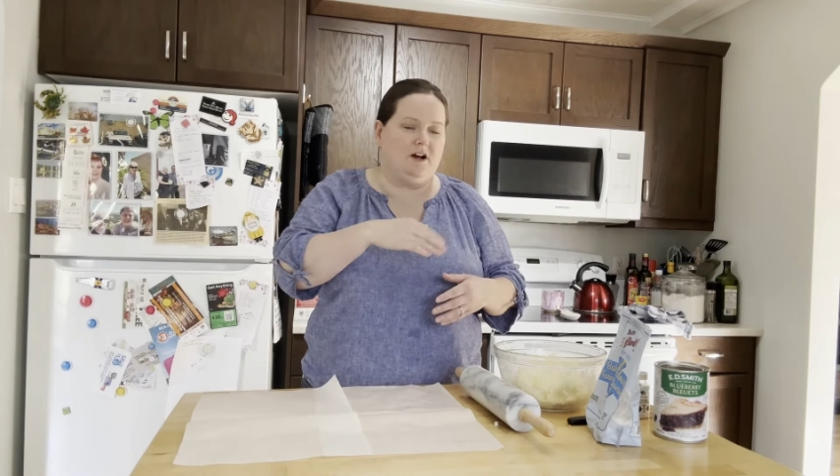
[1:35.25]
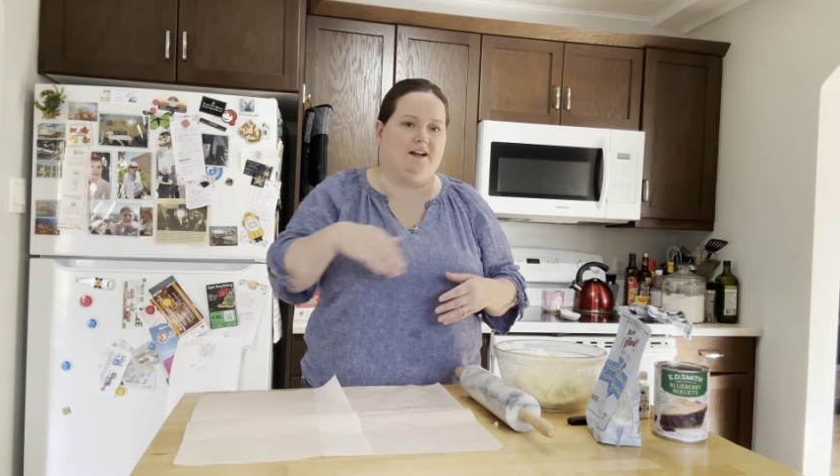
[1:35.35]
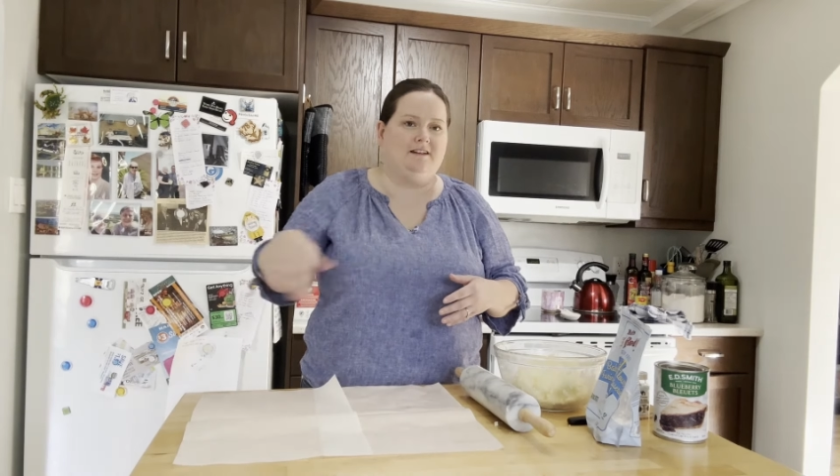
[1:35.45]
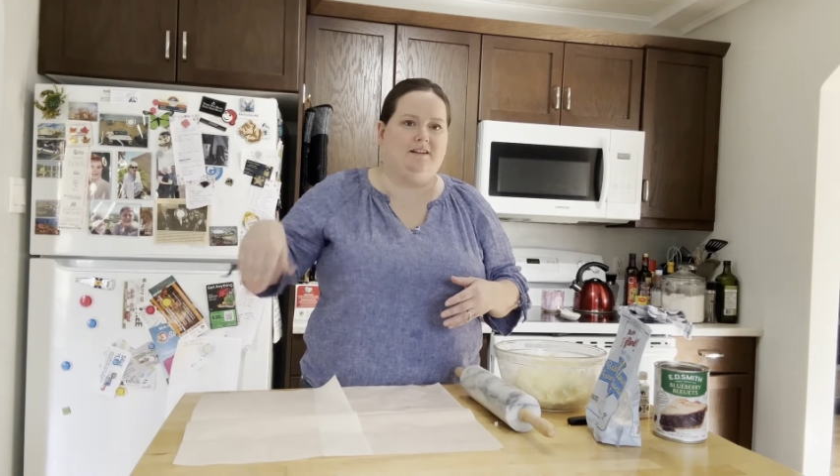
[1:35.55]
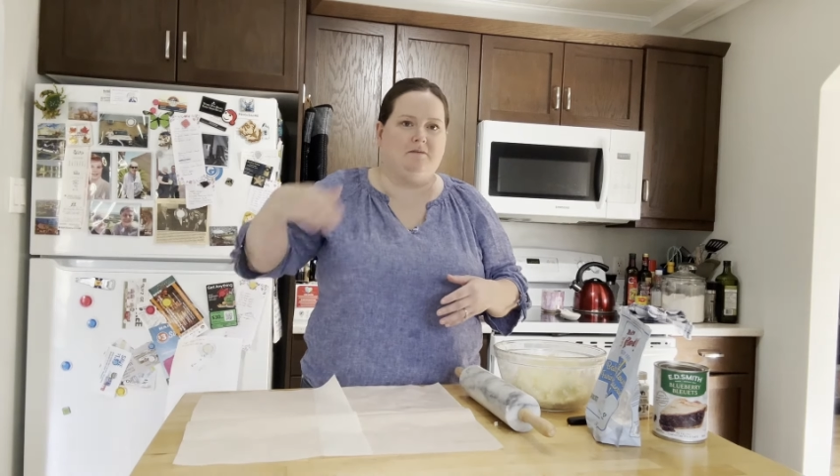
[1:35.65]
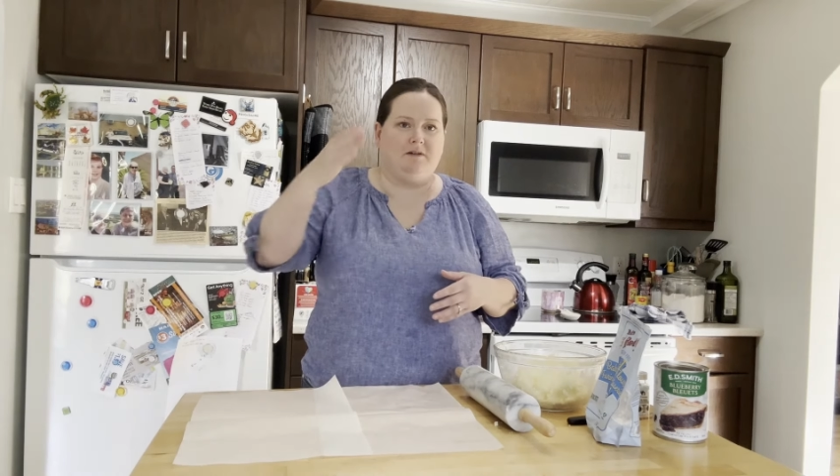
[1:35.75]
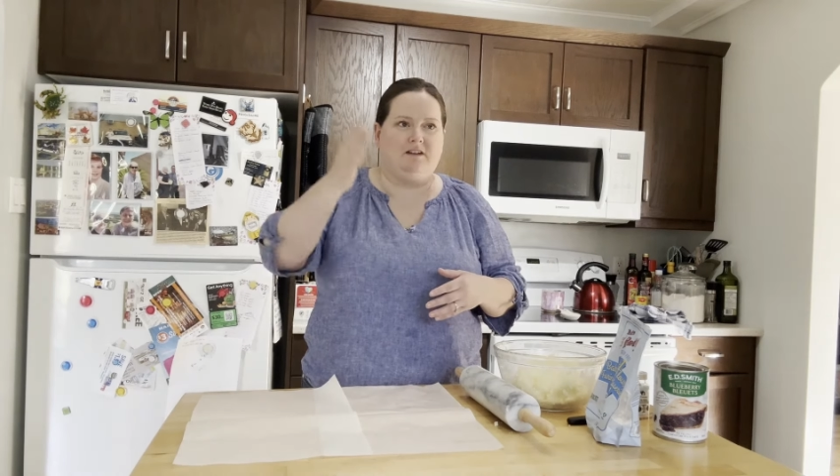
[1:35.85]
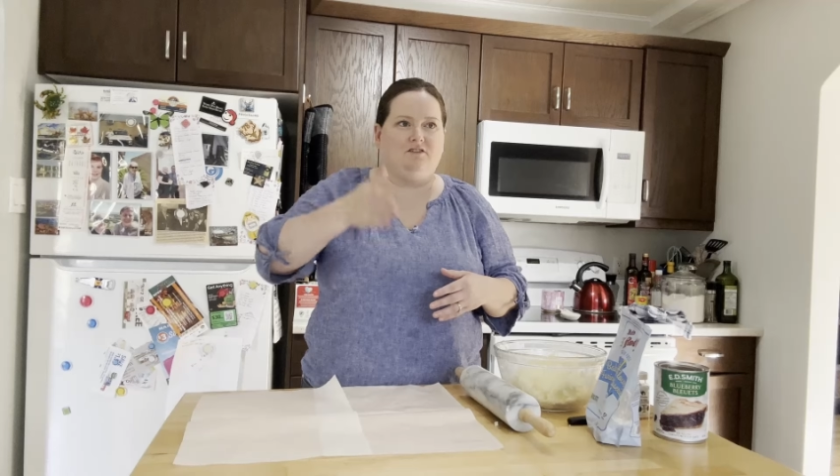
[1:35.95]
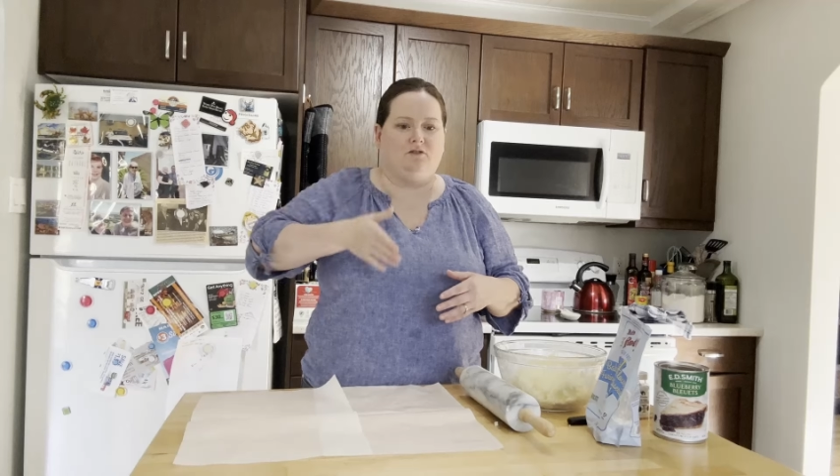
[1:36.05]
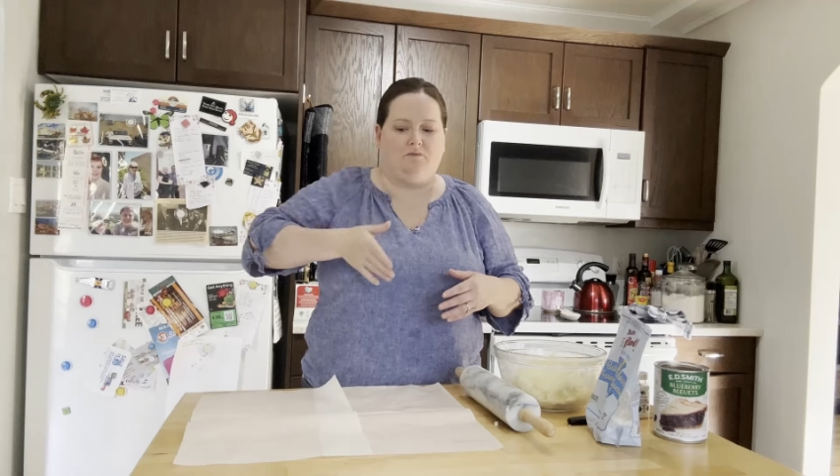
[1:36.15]
cut them
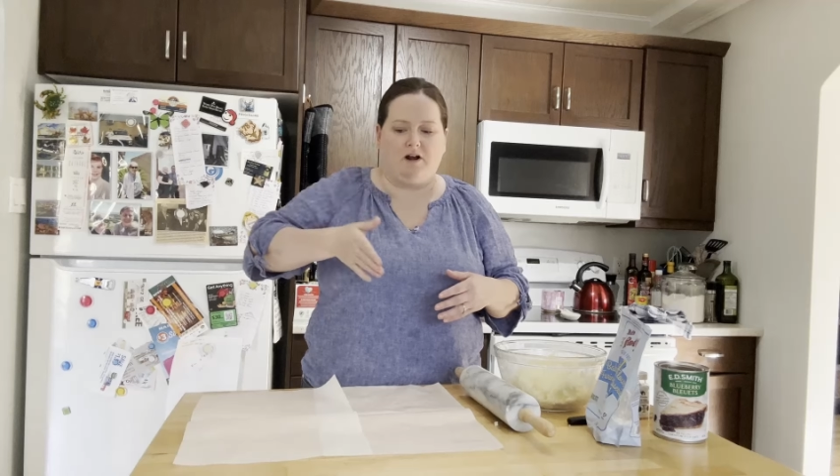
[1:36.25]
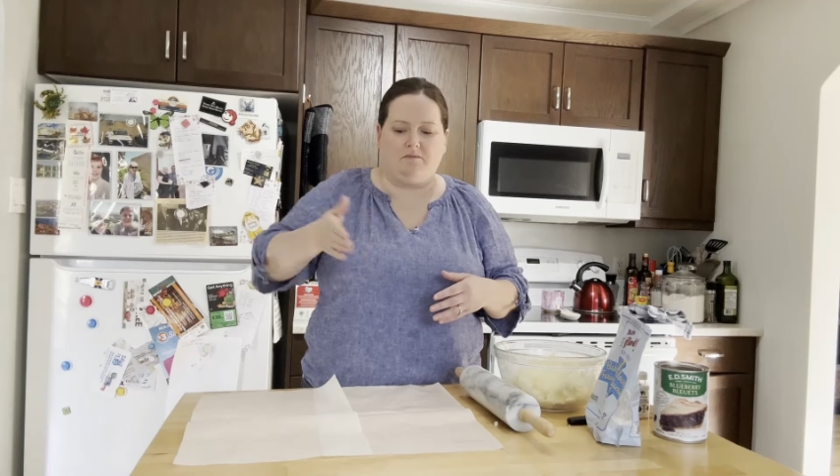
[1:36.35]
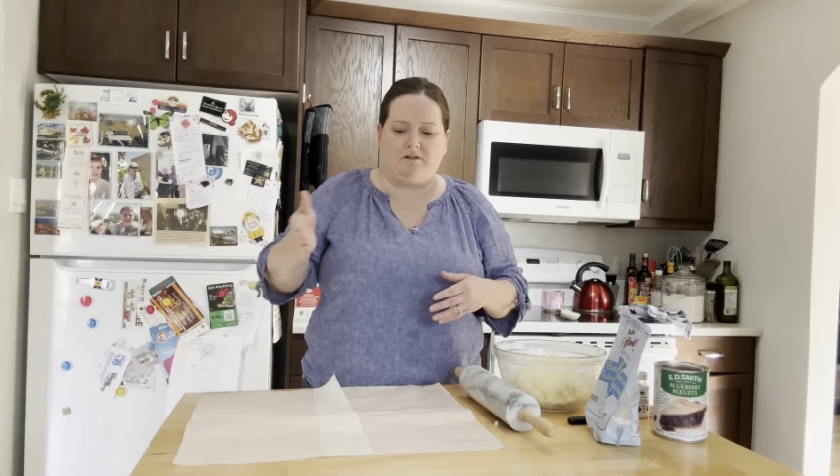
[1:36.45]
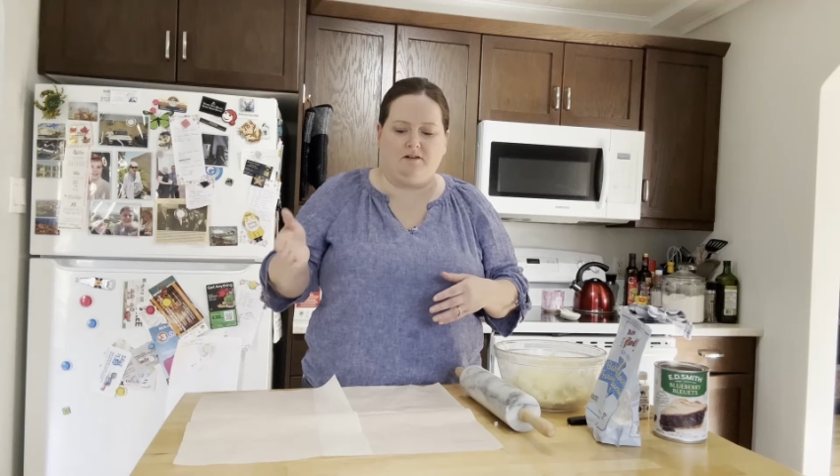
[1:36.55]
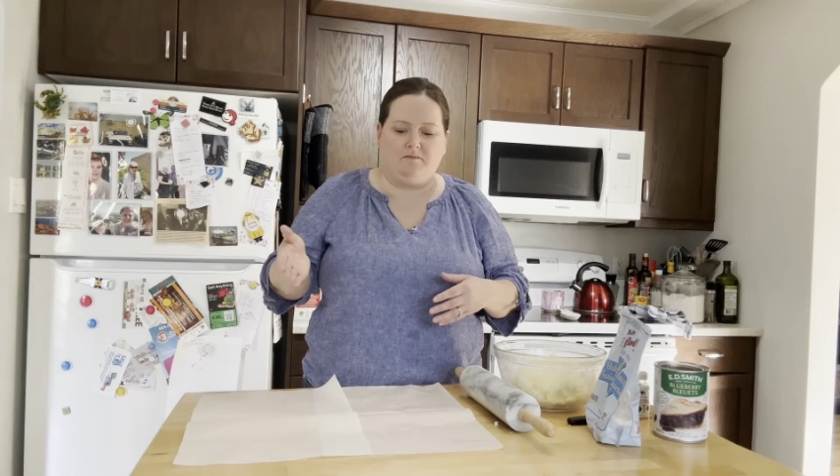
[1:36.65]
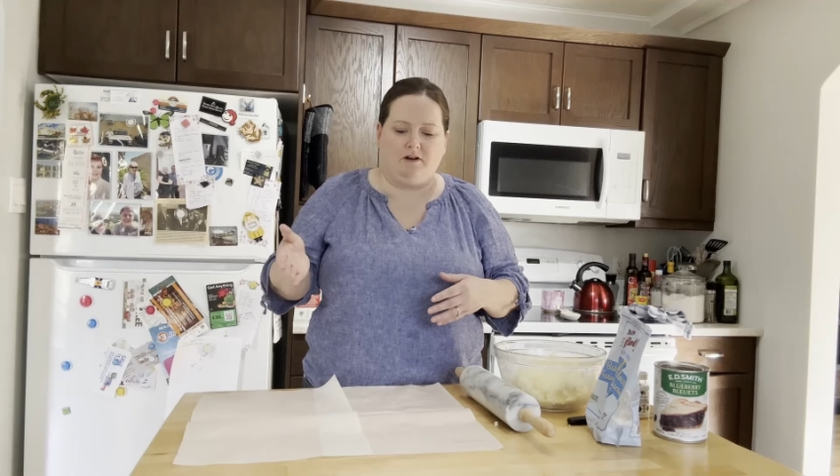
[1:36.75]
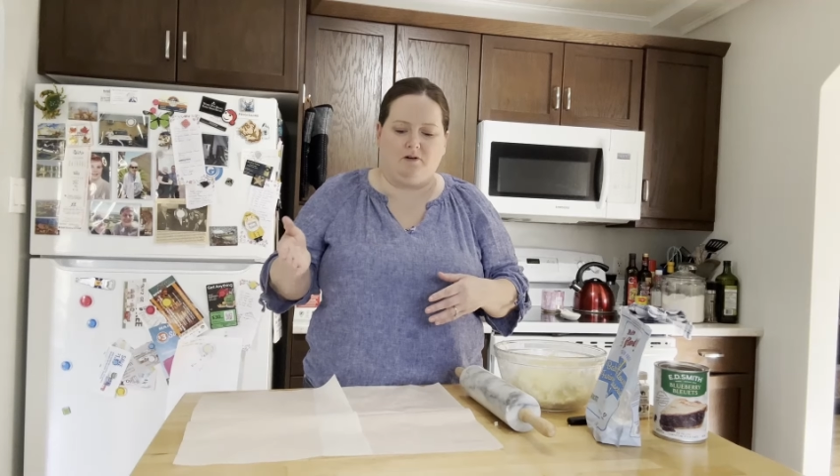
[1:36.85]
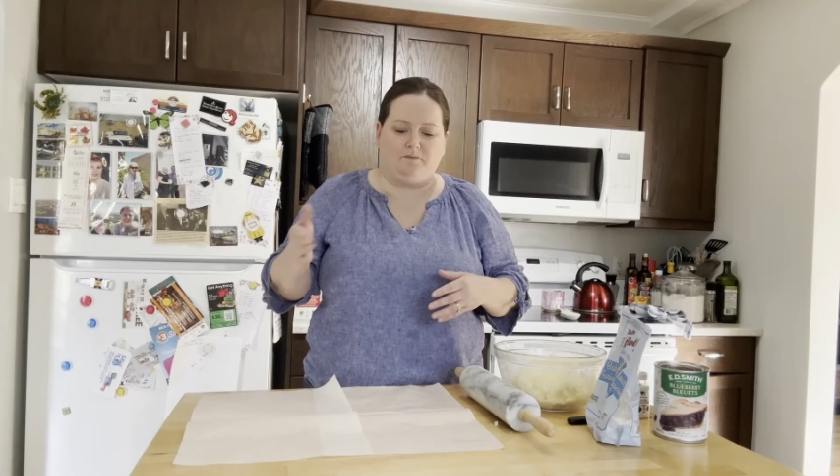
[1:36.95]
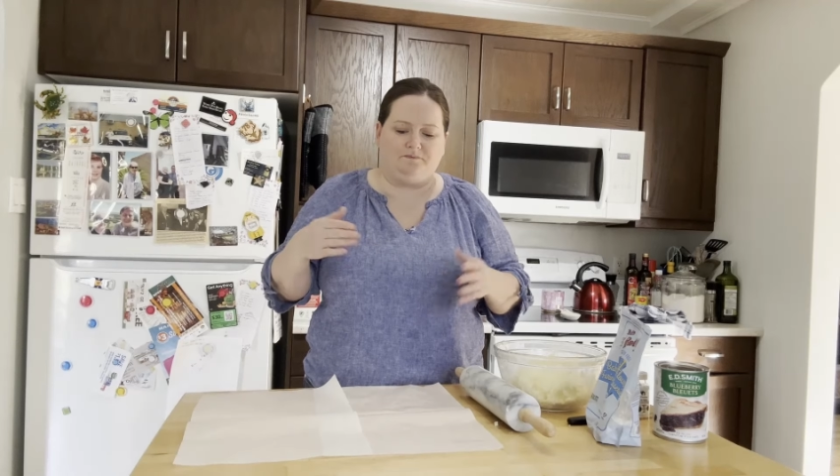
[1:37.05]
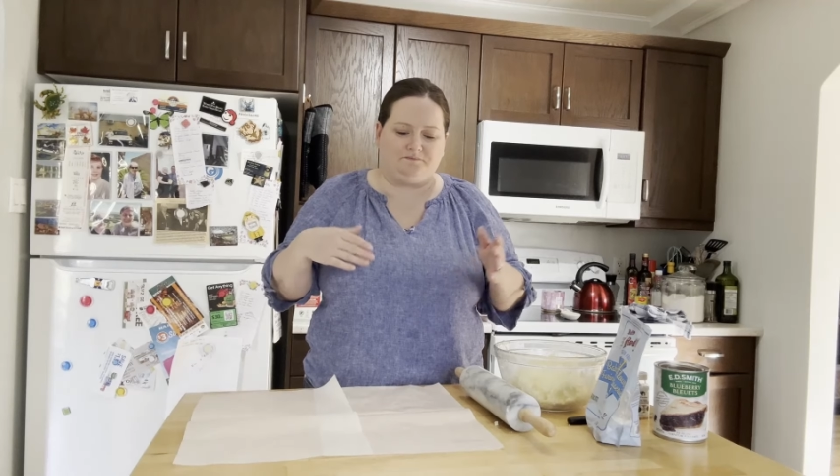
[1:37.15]
into probably
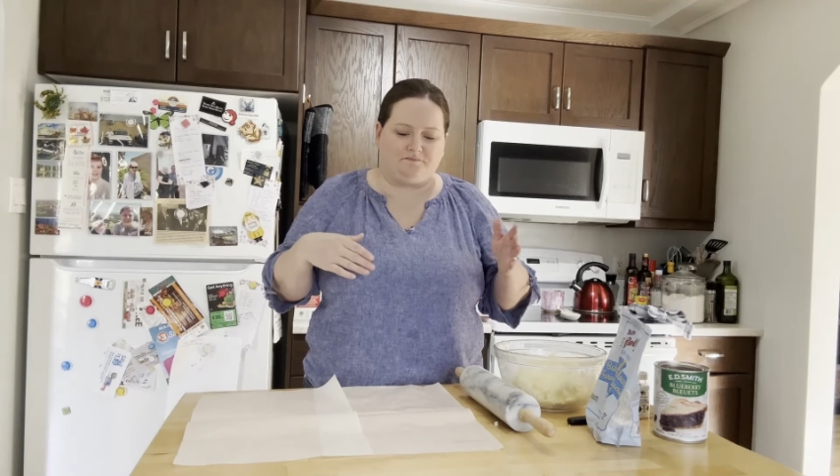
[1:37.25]
about